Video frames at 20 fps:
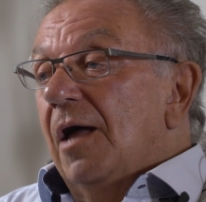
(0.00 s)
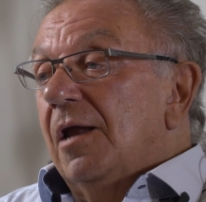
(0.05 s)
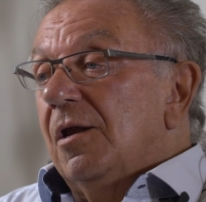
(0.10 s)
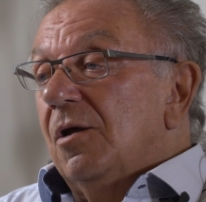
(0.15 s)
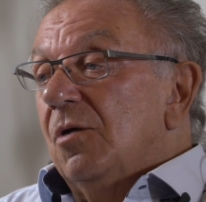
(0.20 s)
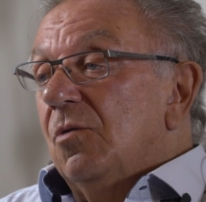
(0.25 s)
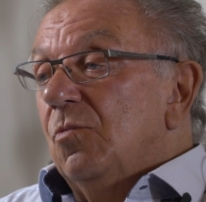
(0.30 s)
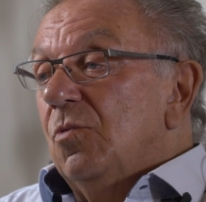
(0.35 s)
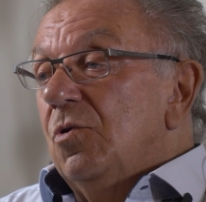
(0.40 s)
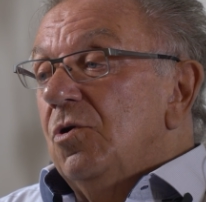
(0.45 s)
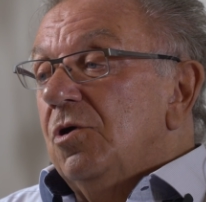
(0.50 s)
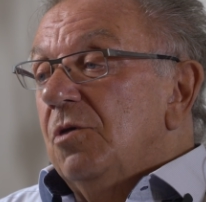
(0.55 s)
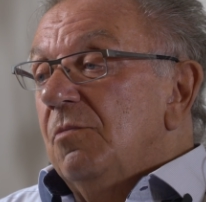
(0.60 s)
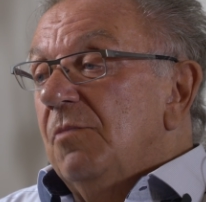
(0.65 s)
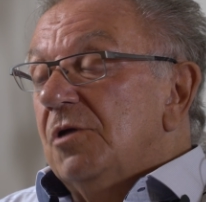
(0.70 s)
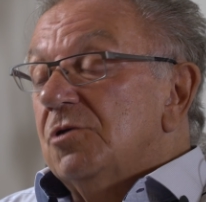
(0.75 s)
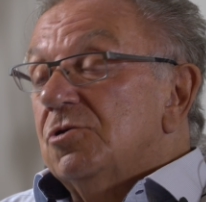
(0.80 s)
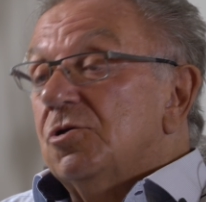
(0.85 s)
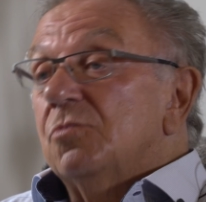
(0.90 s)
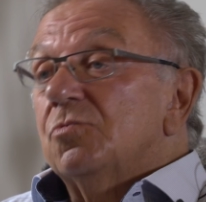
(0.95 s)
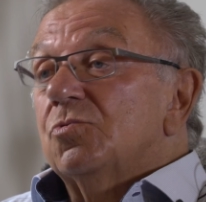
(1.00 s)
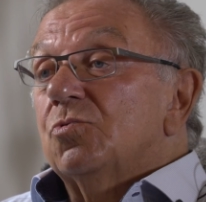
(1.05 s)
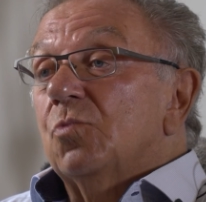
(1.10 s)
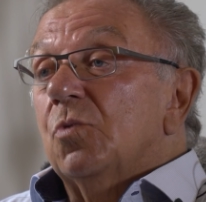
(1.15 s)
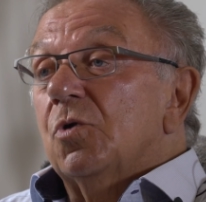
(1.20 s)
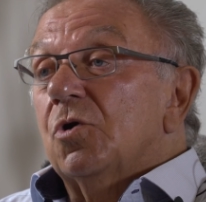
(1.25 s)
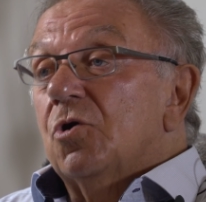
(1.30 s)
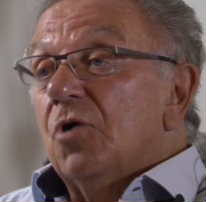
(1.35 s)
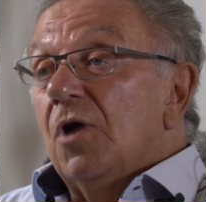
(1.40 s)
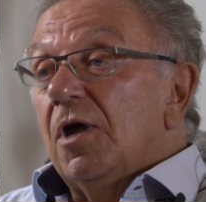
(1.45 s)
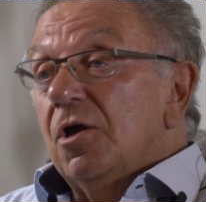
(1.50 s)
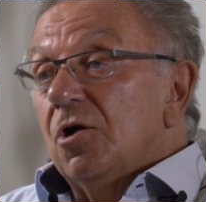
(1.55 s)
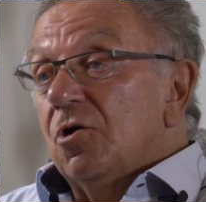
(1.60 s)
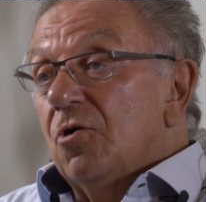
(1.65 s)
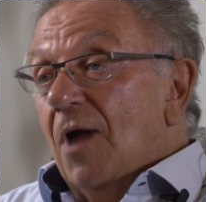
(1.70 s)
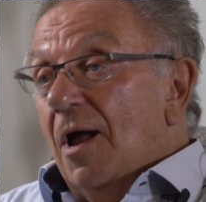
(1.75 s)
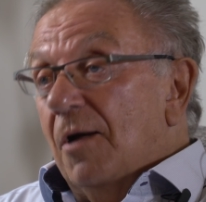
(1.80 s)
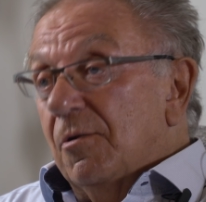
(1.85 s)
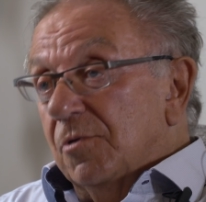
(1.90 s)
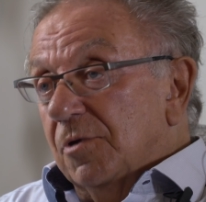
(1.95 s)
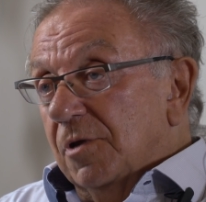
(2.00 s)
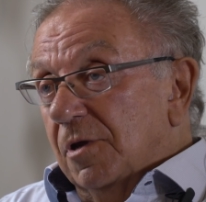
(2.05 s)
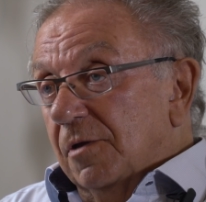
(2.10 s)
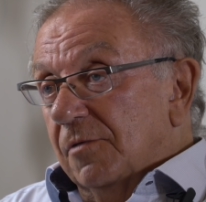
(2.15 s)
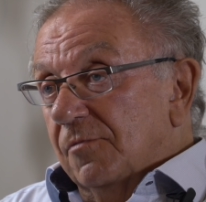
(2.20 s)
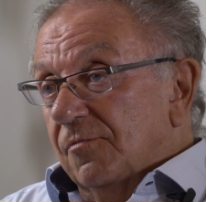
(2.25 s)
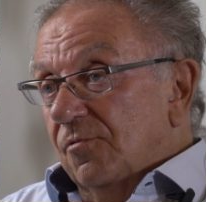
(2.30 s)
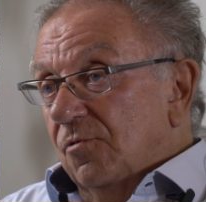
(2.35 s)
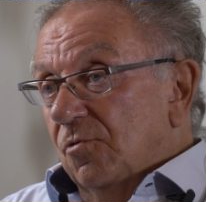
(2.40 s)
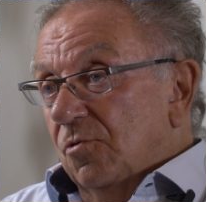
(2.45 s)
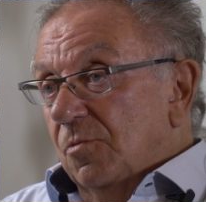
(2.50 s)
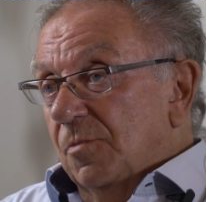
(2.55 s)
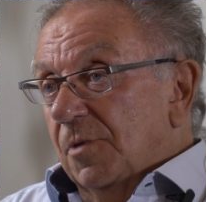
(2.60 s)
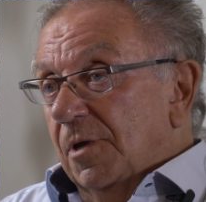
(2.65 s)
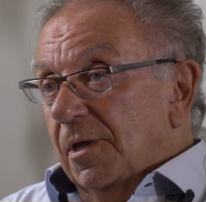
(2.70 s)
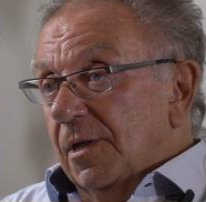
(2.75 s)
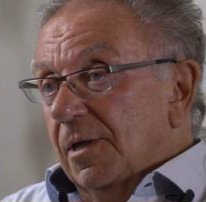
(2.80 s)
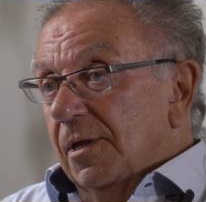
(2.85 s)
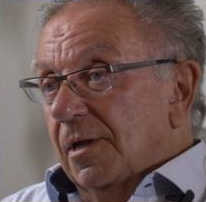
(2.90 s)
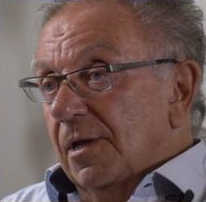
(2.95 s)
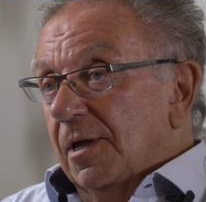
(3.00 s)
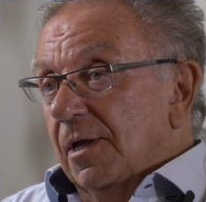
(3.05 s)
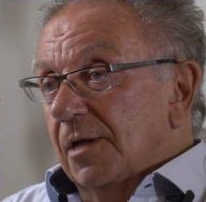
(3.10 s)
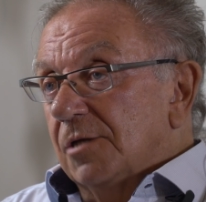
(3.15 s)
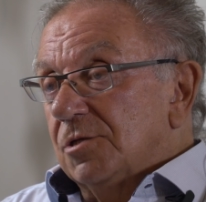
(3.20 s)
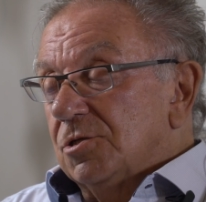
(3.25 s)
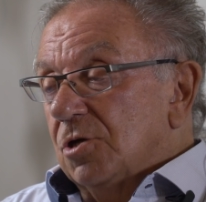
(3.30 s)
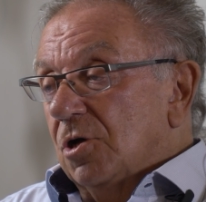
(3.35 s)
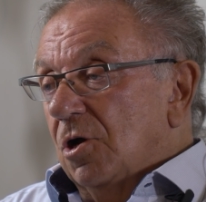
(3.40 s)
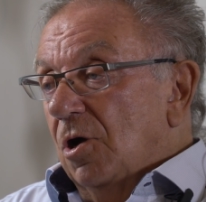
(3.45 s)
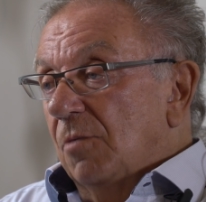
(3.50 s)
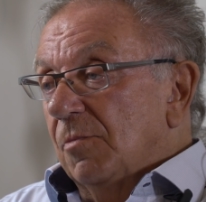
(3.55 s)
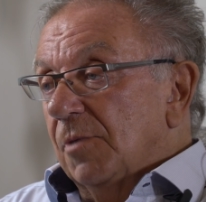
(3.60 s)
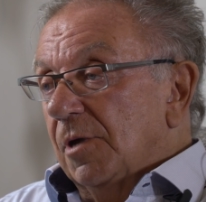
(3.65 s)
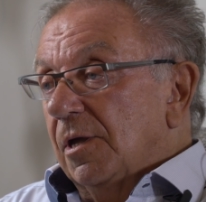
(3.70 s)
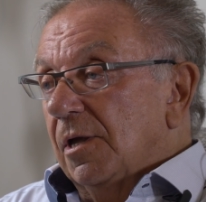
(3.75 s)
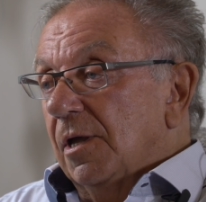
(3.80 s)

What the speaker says: And working men's clubs were great grounding for me as a comic.